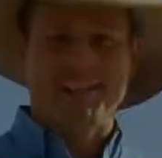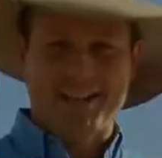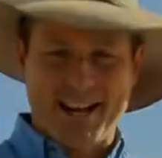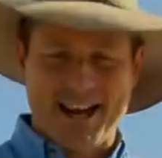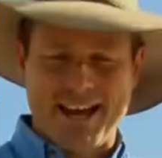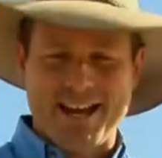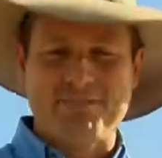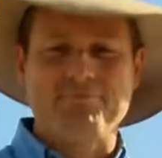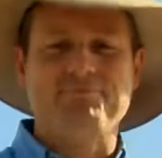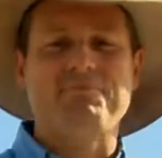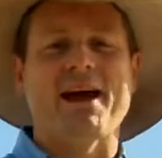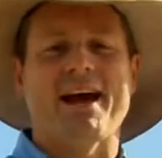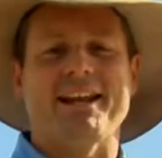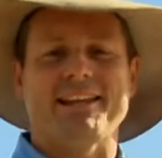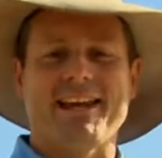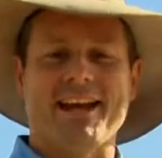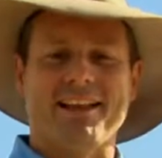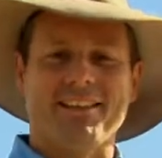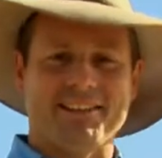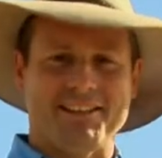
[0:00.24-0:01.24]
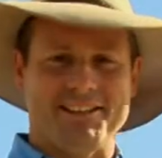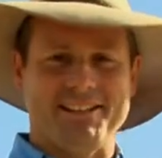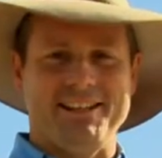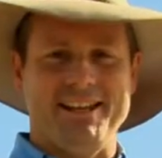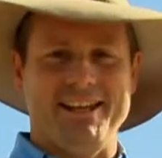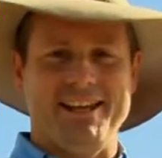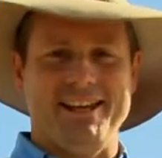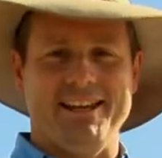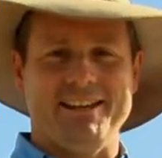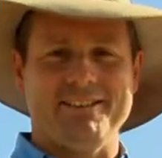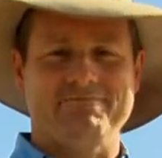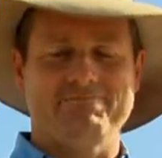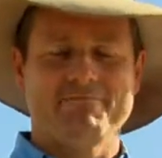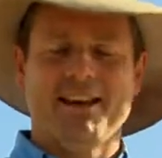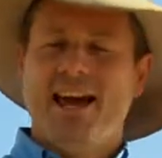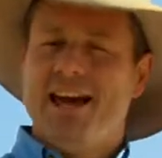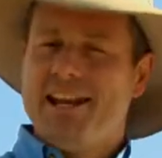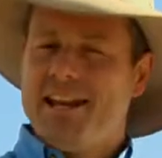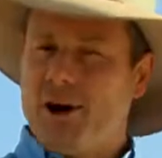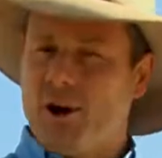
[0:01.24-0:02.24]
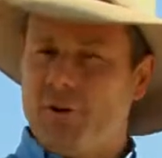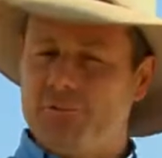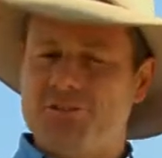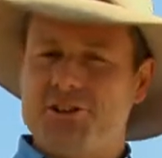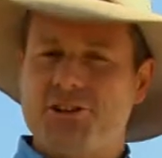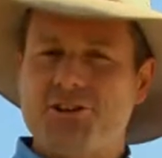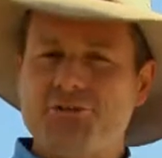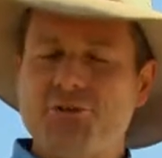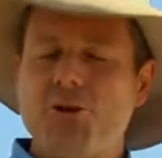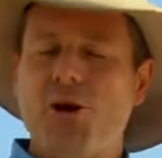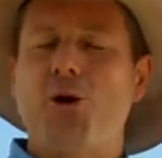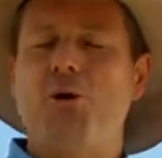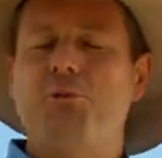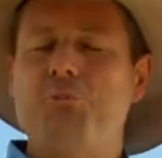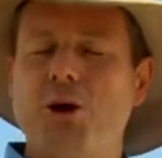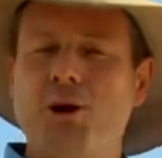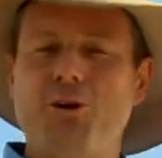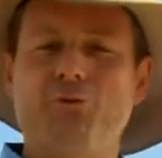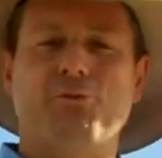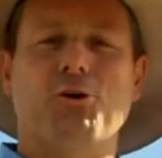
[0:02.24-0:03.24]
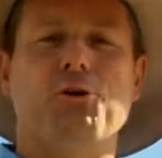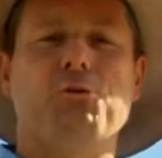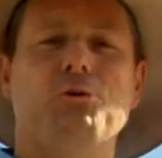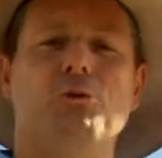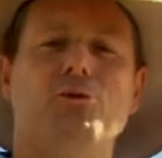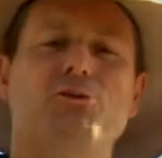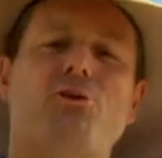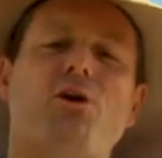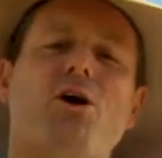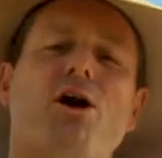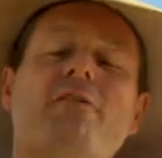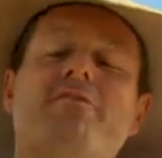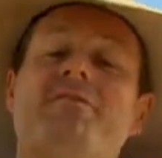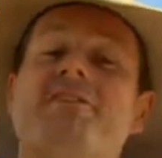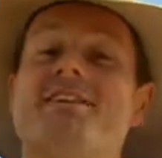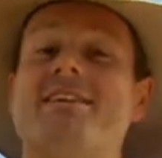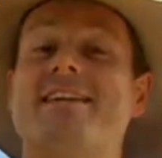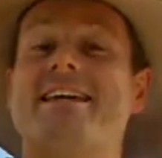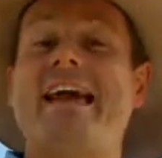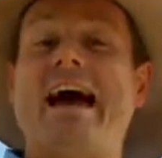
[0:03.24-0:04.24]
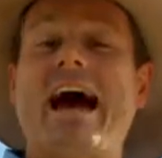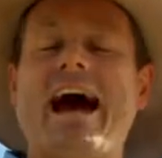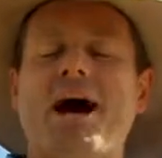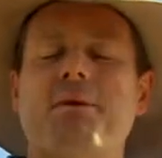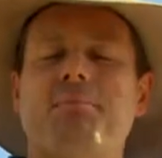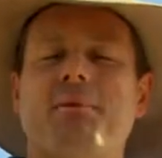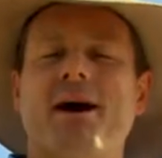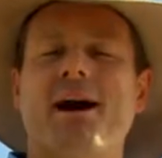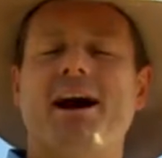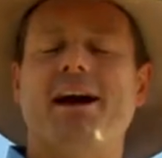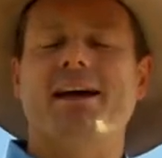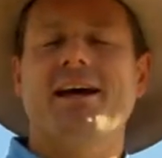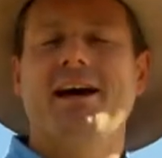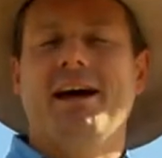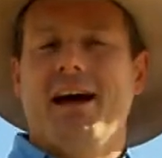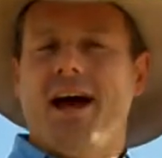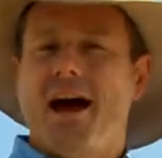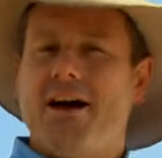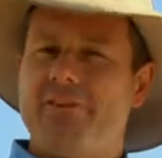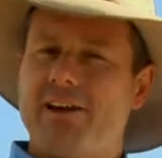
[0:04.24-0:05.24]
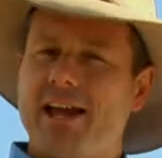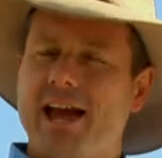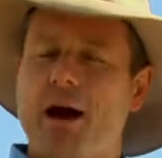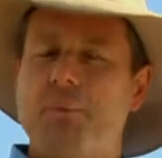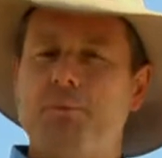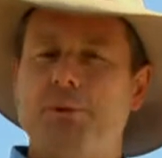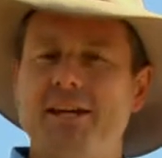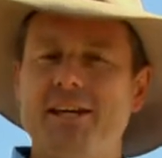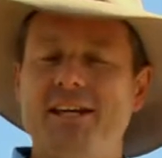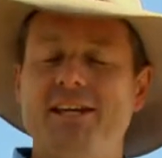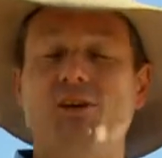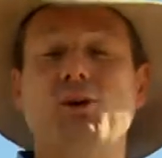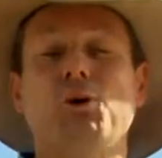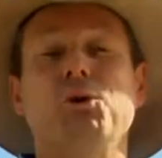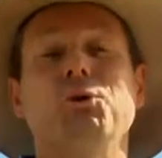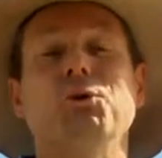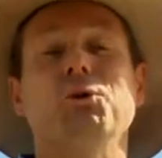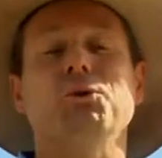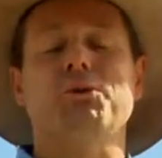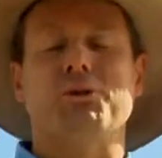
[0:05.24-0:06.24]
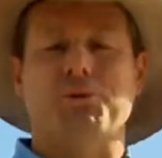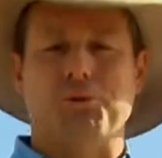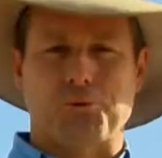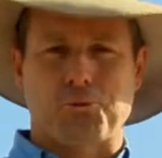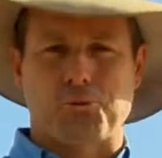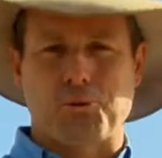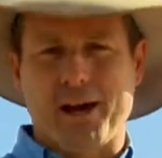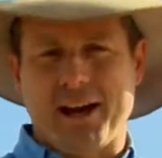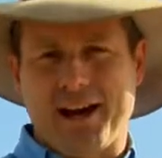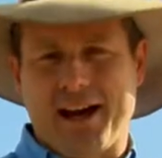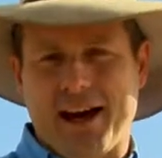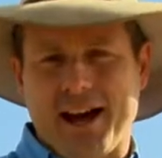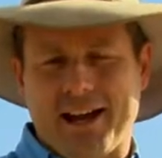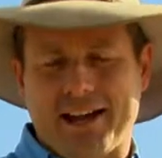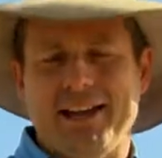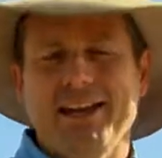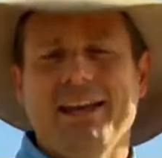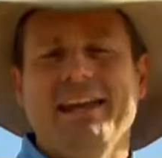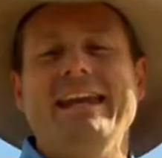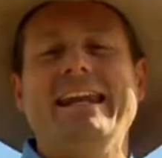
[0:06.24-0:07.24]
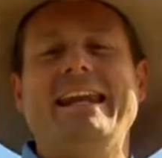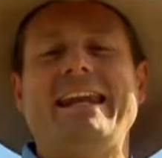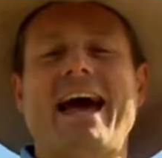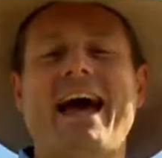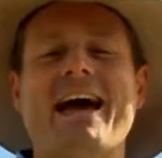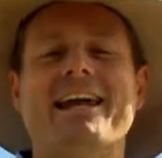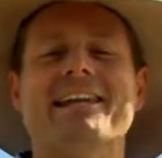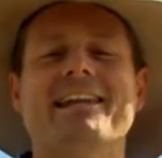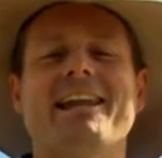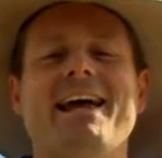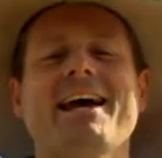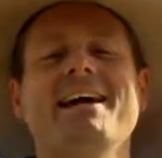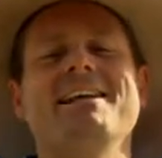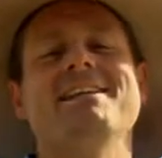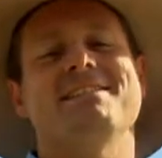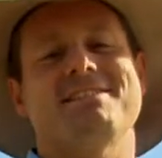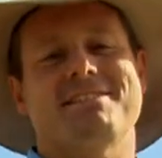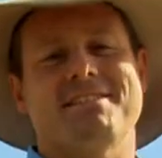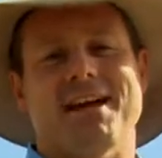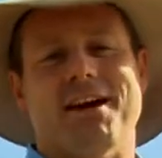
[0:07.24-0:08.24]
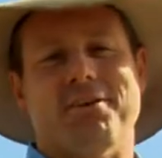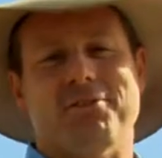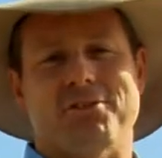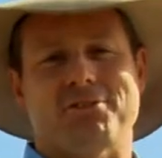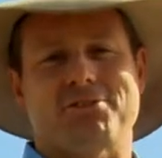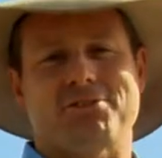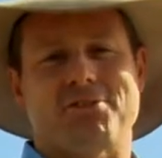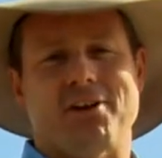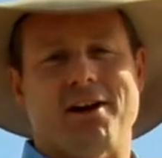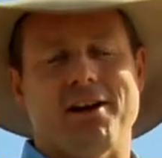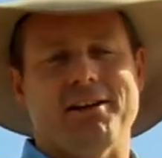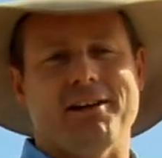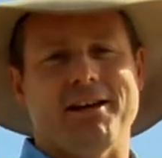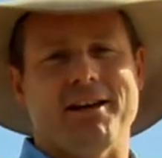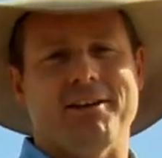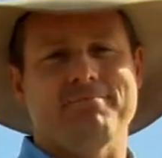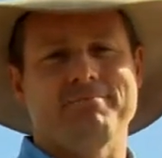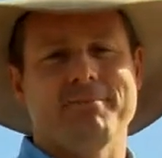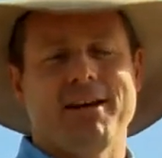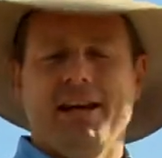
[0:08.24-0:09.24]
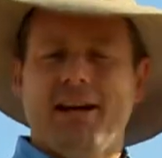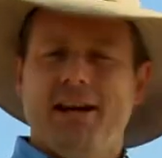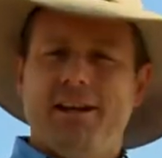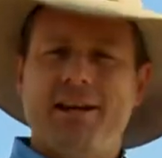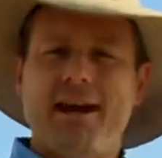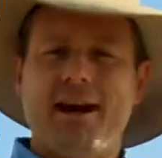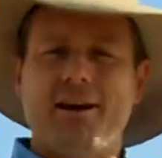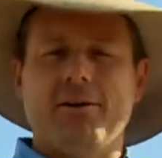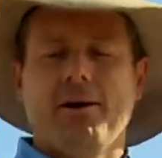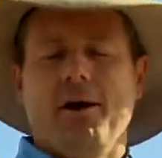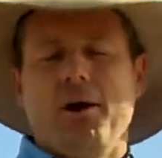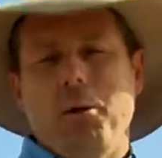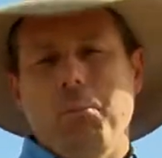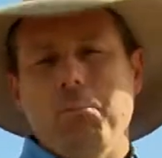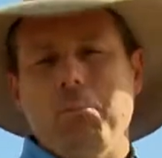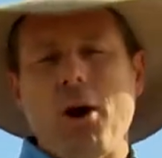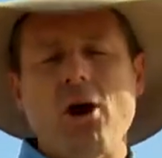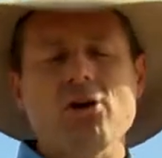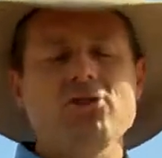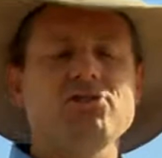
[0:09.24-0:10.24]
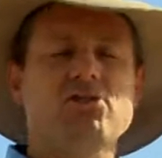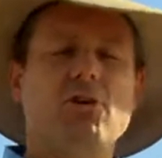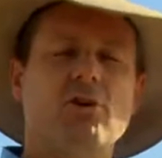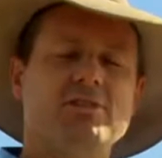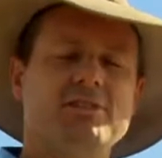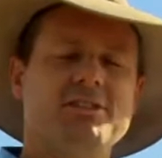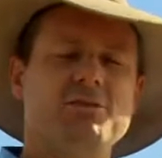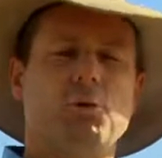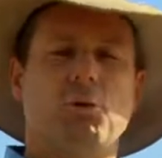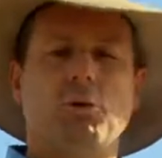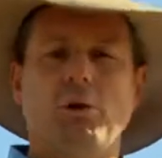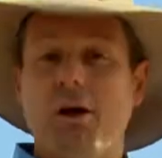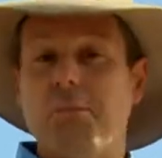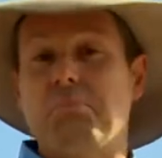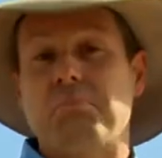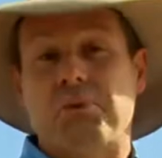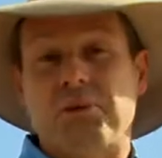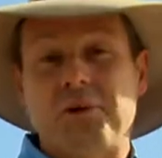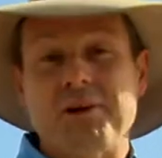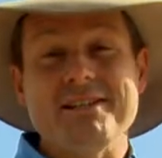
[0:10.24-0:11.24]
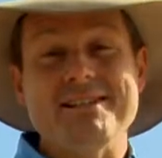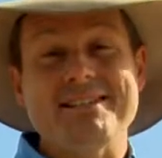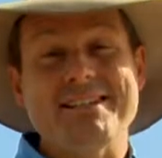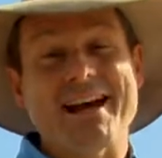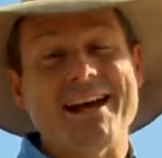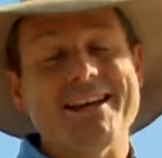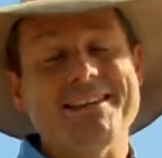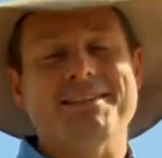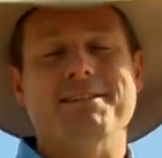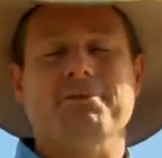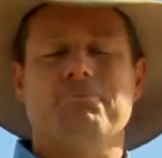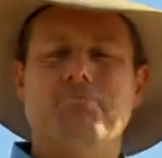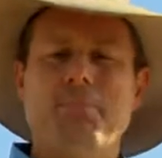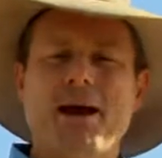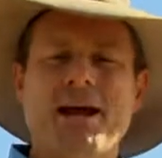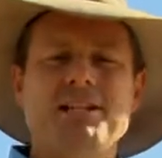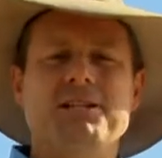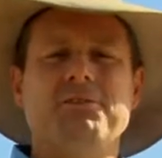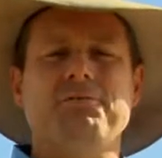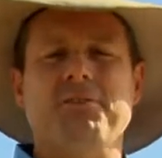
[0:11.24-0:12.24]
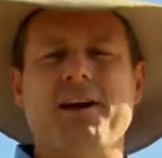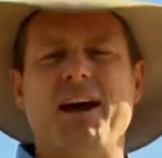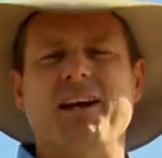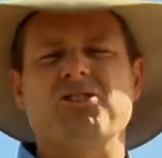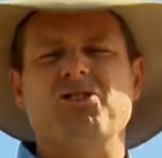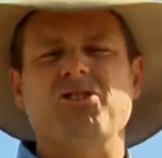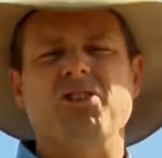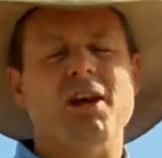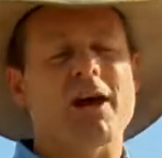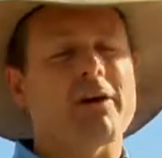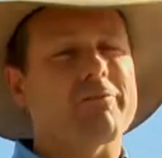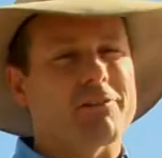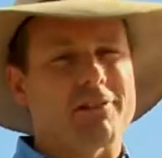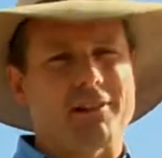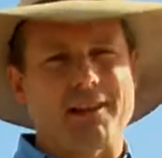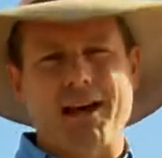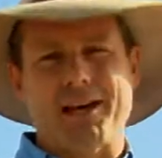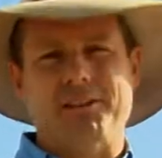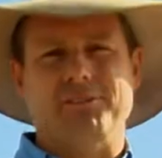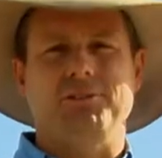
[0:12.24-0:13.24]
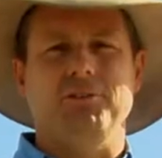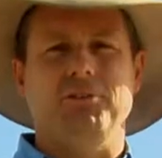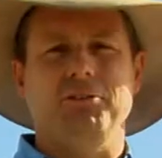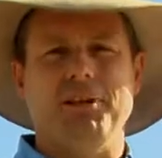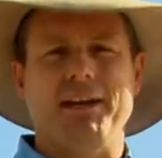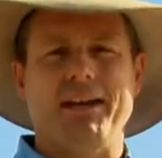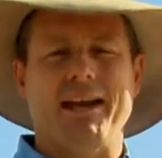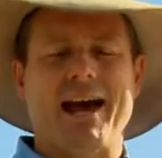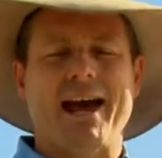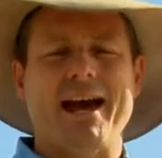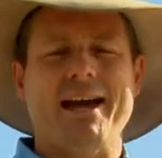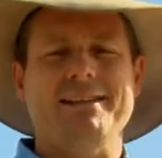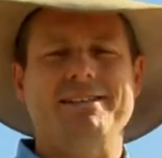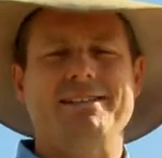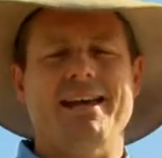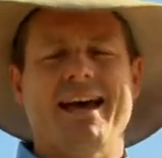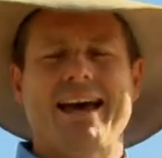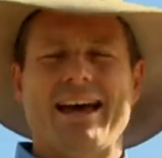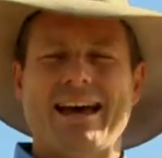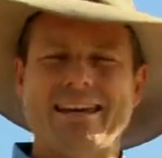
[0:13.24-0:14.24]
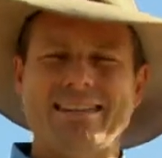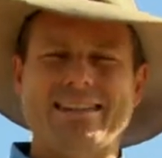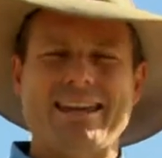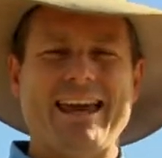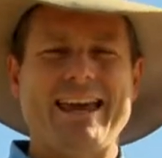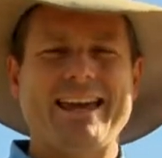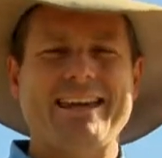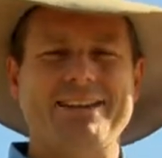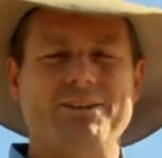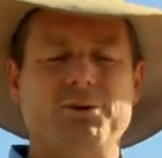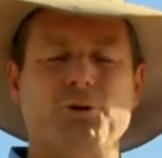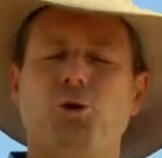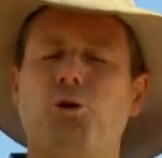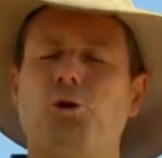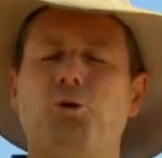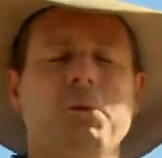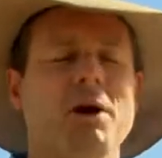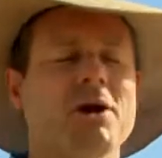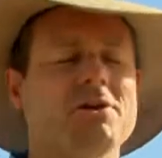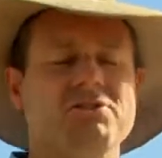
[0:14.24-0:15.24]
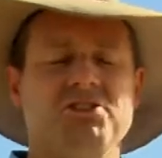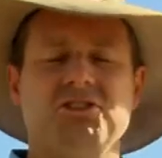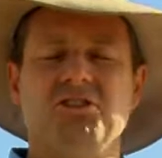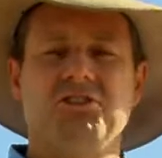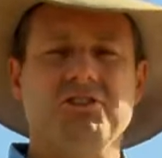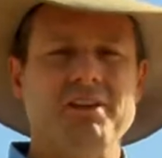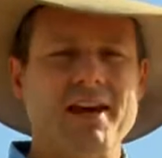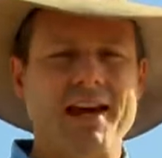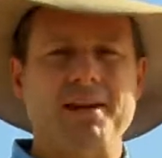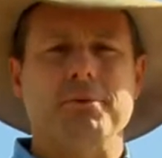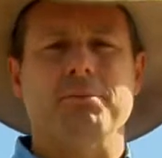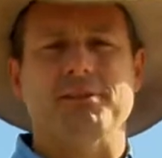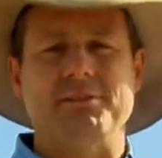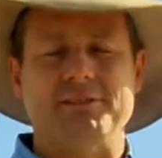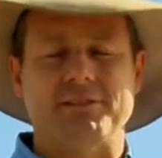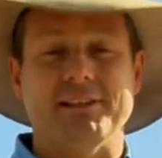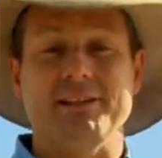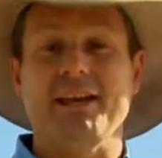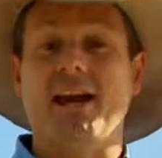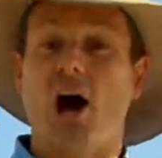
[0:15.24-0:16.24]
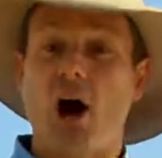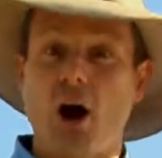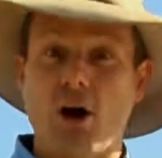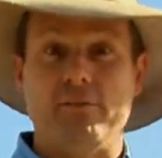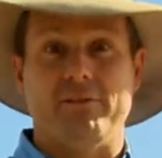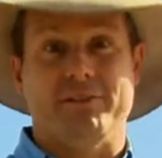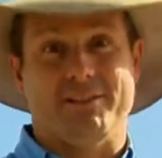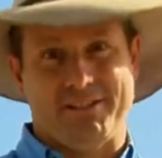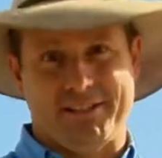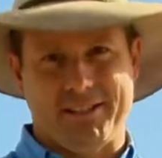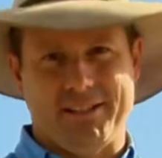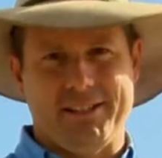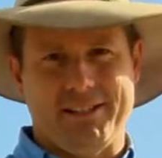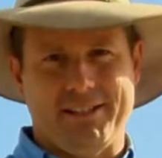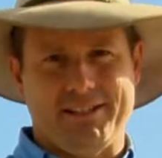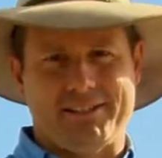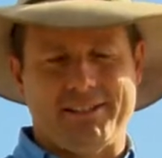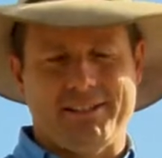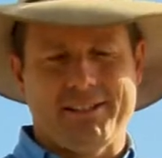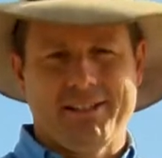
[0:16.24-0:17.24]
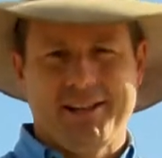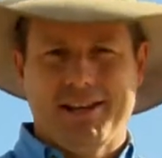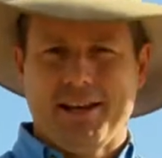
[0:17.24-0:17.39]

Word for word: G'day, Pat Callinan here. Now I've just rolled my four-wheel drive into the car park of a company called Redarc in Adelaide, South Australia. Now most Aussies will appreciate that manufacturing over the last few decades has headed almost unanimously overseas.